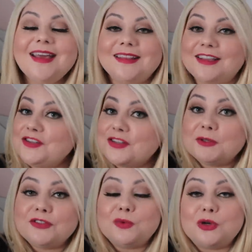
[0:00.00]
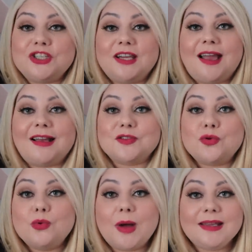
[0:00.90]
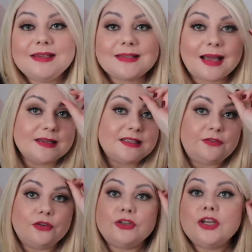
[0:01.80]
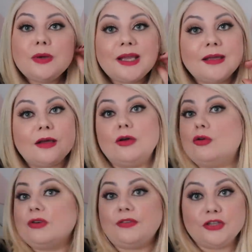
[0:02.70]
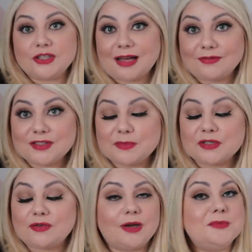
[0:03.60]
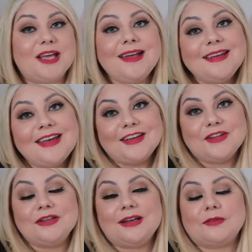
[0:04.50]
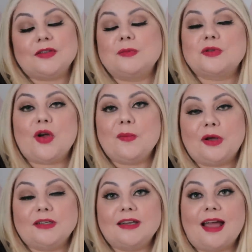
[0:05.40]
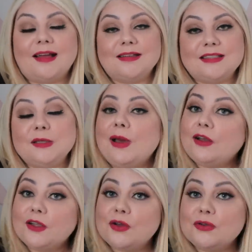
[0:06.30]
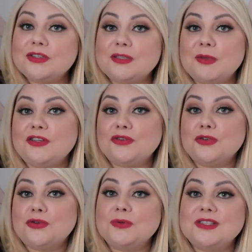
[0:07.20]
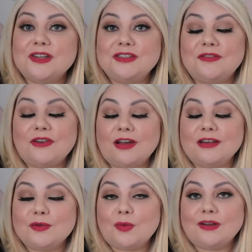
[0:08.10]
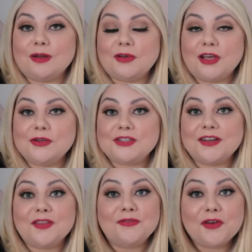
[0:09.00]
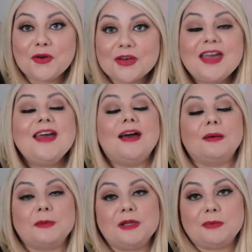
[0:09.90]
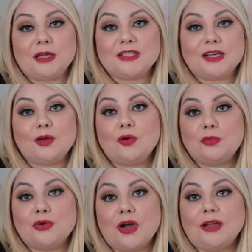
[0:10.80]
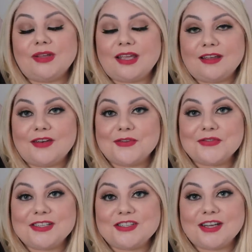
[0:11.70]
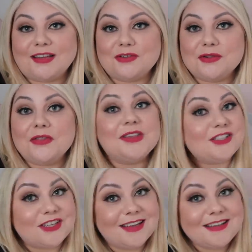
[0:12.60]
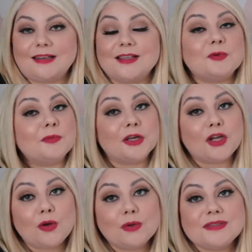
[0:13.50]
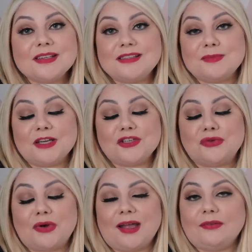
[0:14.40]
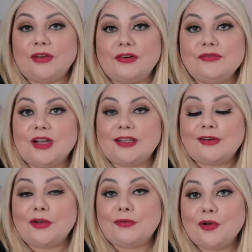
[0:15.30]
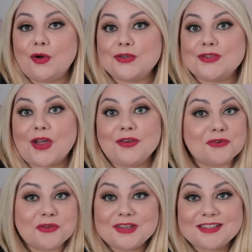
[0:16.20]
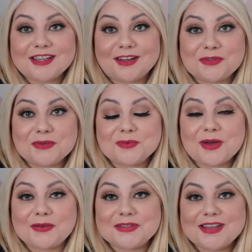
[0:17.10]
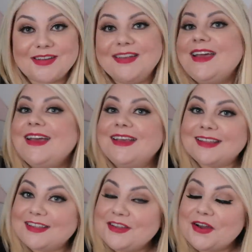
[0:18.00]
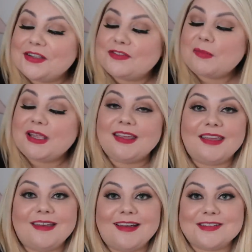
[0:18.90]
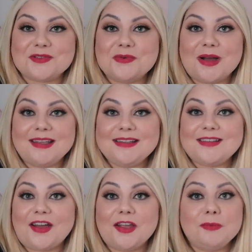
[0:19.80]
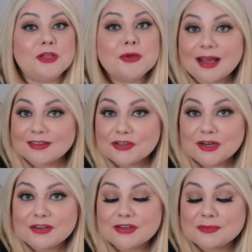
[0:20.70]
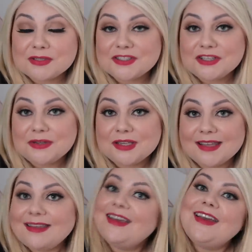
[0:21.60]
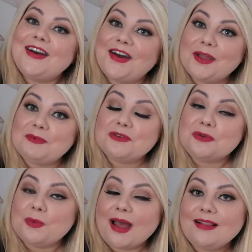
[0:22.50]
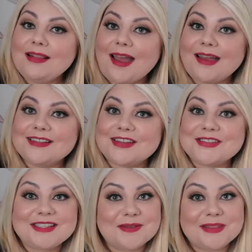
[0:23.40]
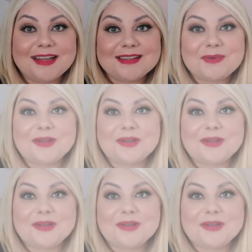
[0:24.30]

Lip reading: Thank you so much for watching as always, and if you're new here or if you just haven't subscribed yet, you can click the subscribe button and the bell icon to make sure you're always notified when I upload another vlog. I'm going to be uploading a lot more over here on this channel this year, so that is one of my goals, is to make sure I have very regular vlogs over on this channel as well. So thank you guys for being here as always. I hope you had a great Christmas and New Year. I hope you're all well, and I'll see you in the next